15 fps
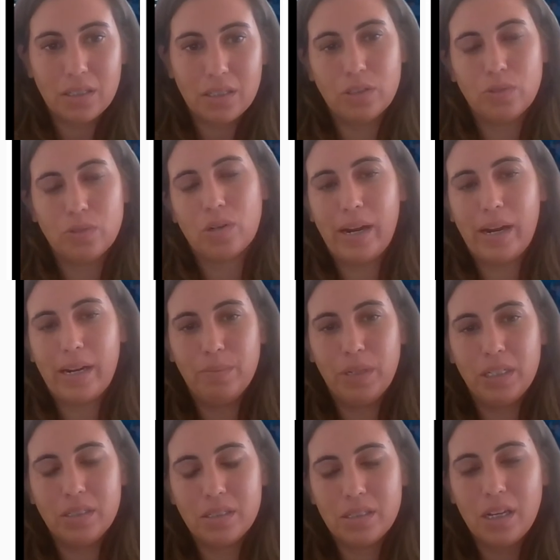those
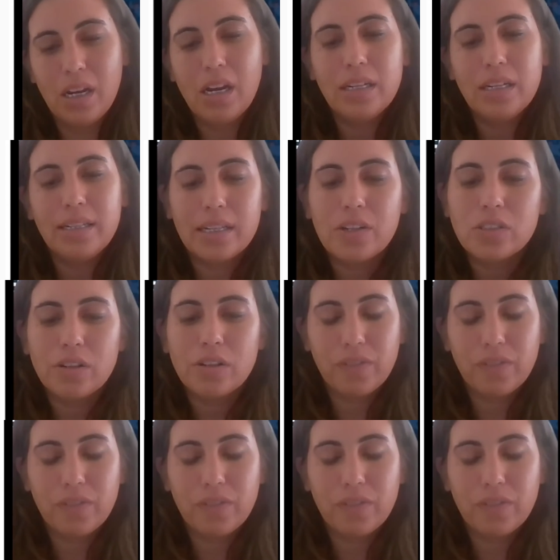requirements, that there's a